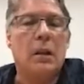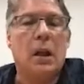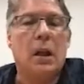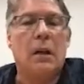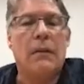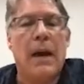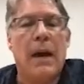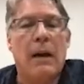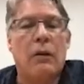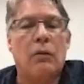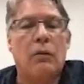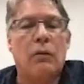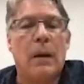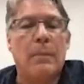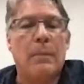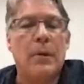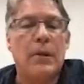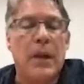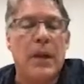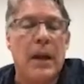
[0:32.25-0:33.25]
of how to
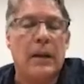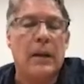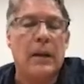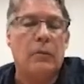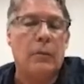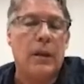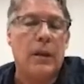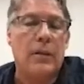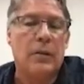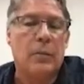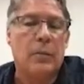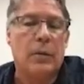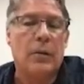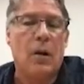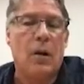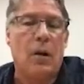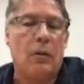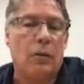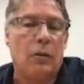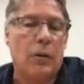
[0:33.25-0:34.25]
represent and reason with
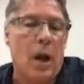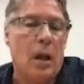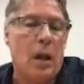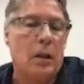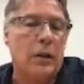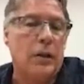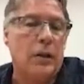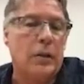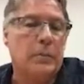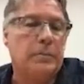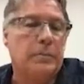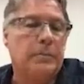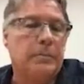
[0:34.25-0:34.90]
causal knowledge.